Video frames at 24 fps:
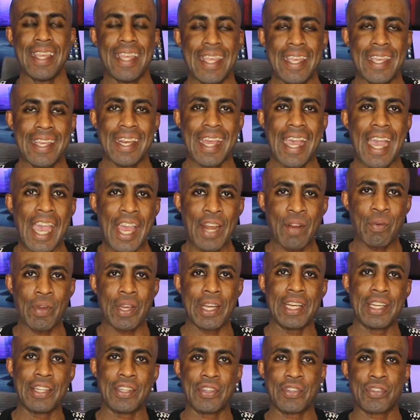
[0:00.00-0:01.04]
and I don't
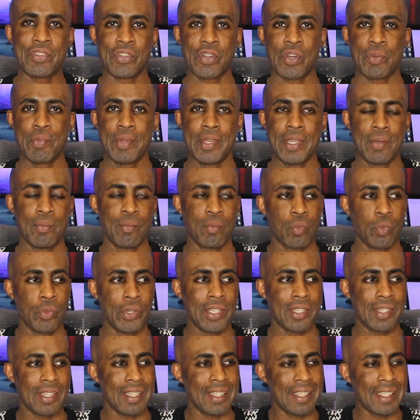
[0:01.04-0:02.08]
want to disturb him
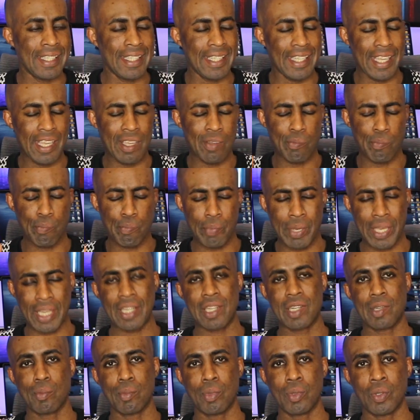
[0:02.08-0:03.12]
with the
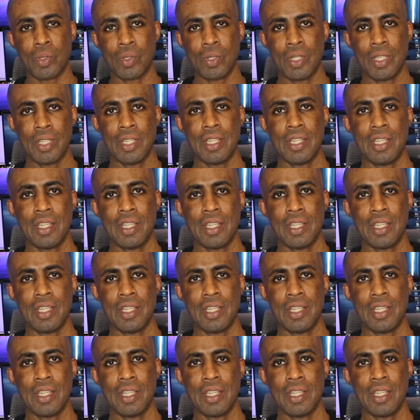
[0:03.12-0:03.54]
impeccable